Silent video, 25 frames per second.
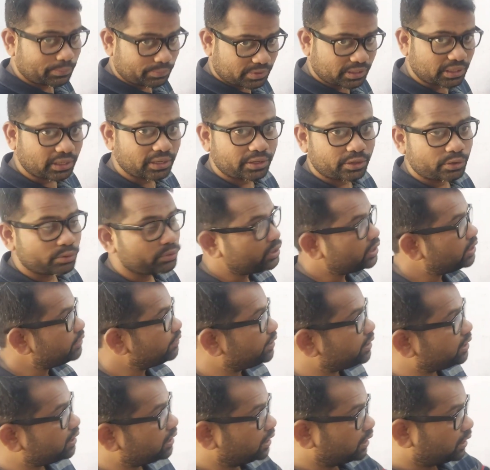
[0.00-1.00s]
again I am telling you,
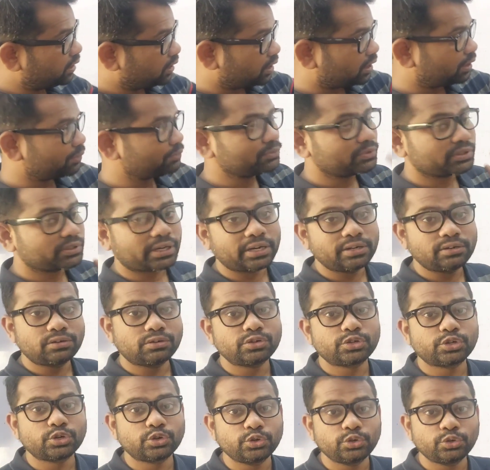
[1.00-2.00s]
even I am
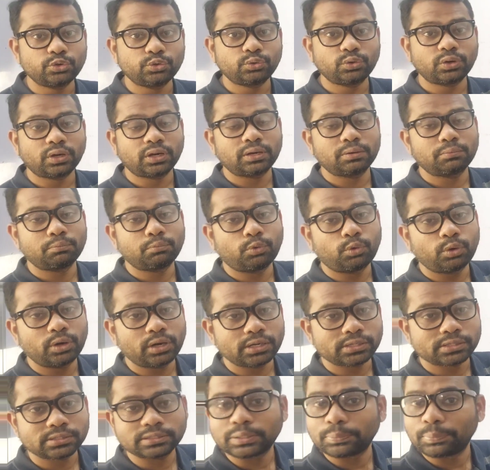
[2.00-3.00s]
trying to show you on
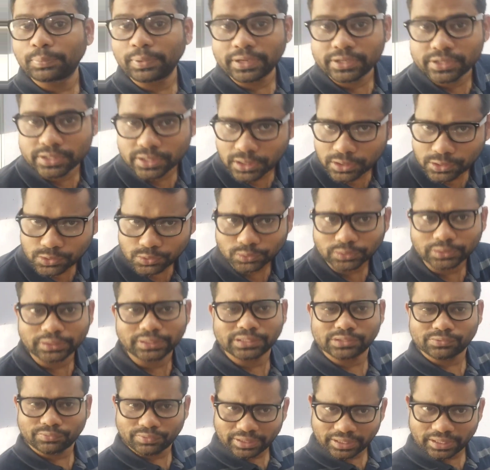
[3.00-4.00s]
board also the picture, so
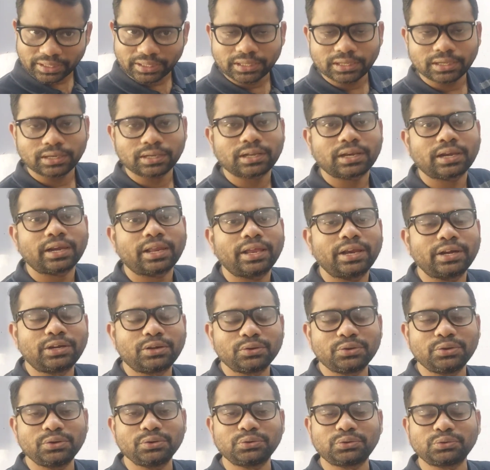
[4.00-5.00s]
that it's very
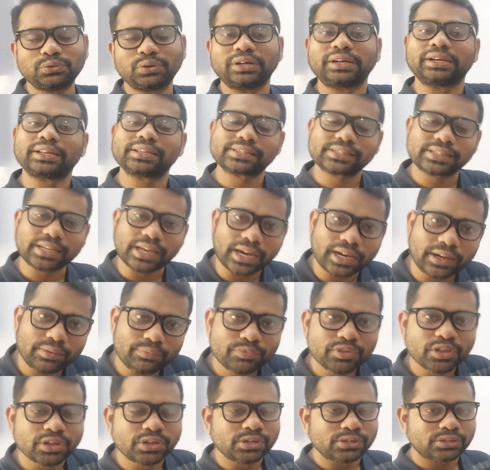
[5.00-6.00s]
clear to you to
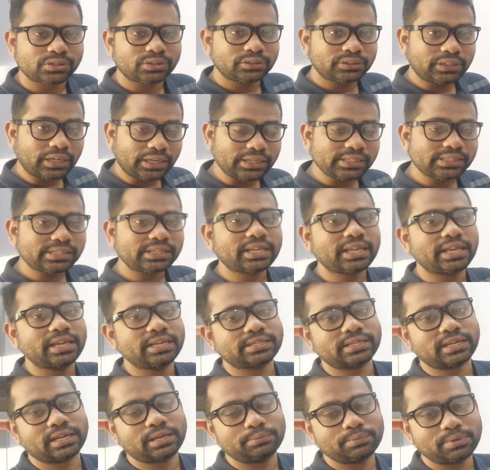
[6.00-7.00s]
understand. So that is a
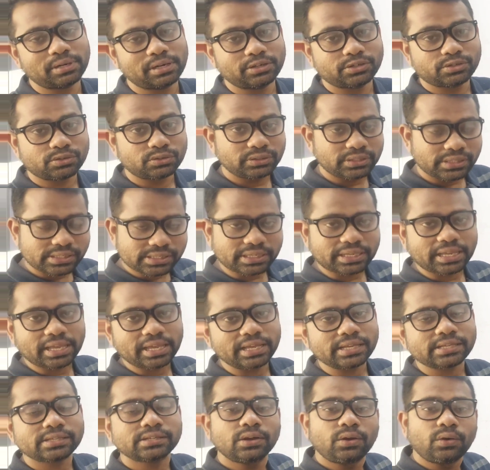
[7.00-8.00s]
case I am telling you. So this is a
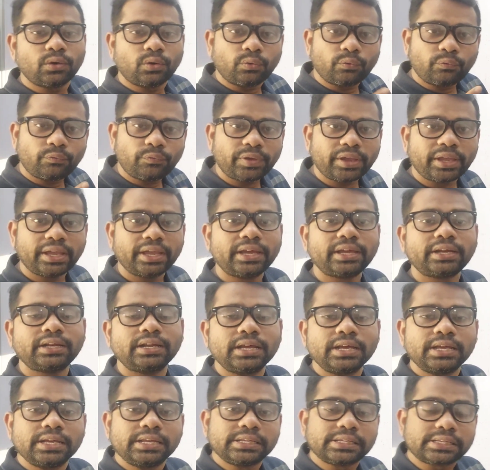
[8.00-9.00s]
case
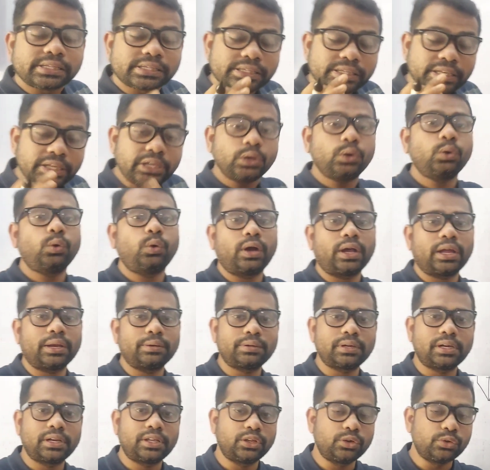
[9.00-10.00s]
where zero, I
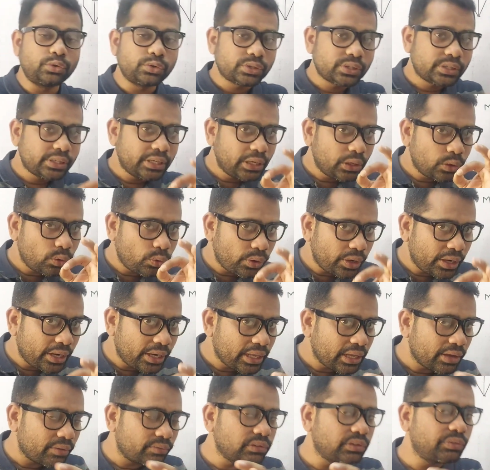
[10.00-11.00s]
am telling you, zero
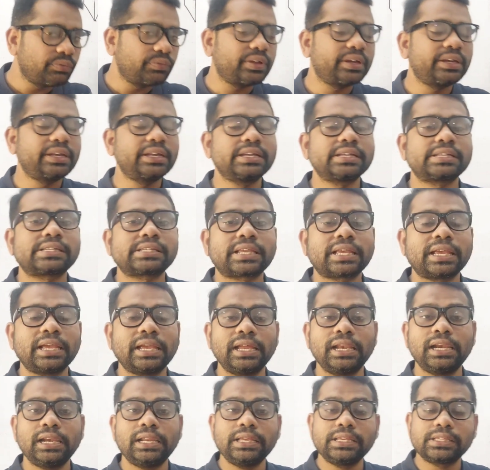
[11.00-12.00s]
reading of the vernier
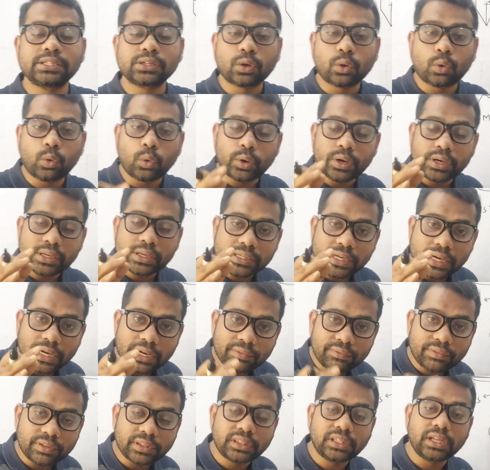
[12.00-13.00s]
scale is
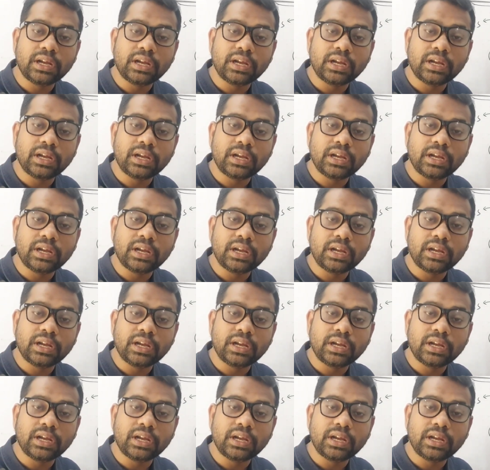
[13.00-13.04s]
coinciding